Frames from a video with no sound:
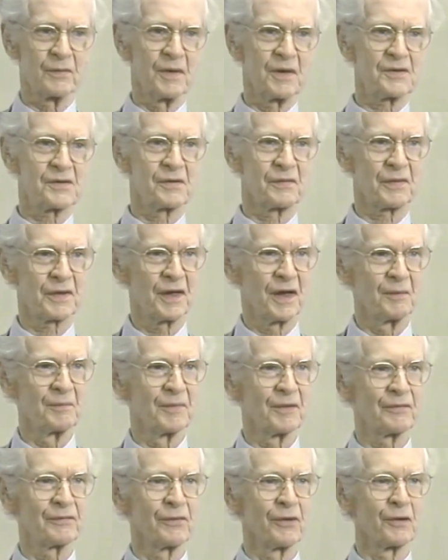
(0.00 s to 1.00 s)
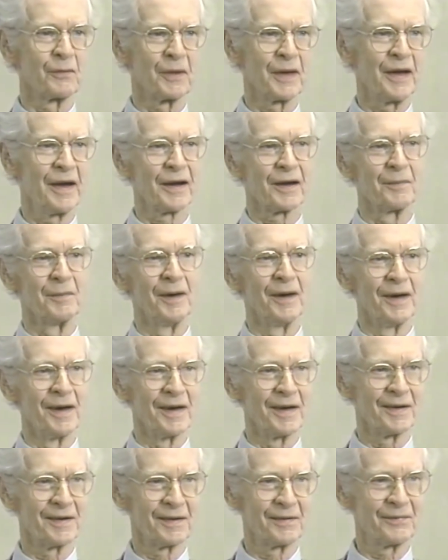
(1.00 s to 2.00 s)
must have come before we had a
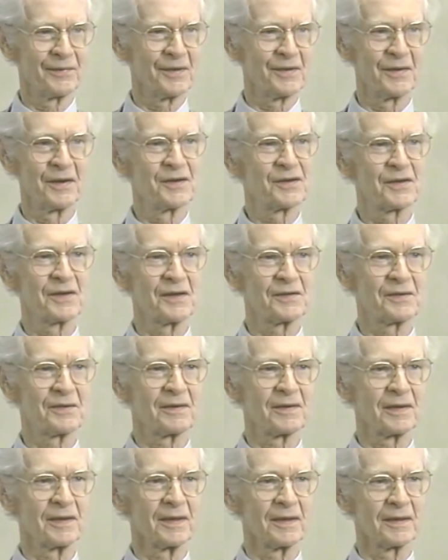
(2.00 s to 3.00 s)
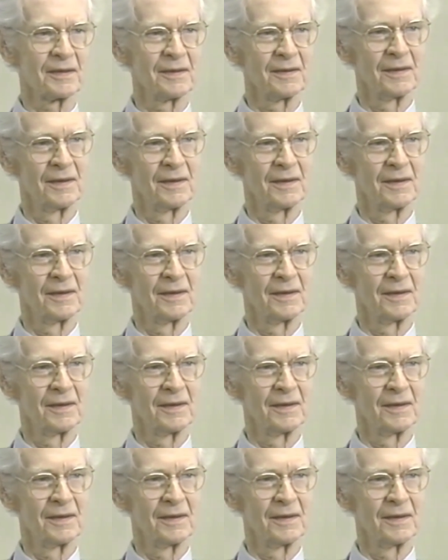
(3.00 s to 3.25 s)
mind, if there is such a thing,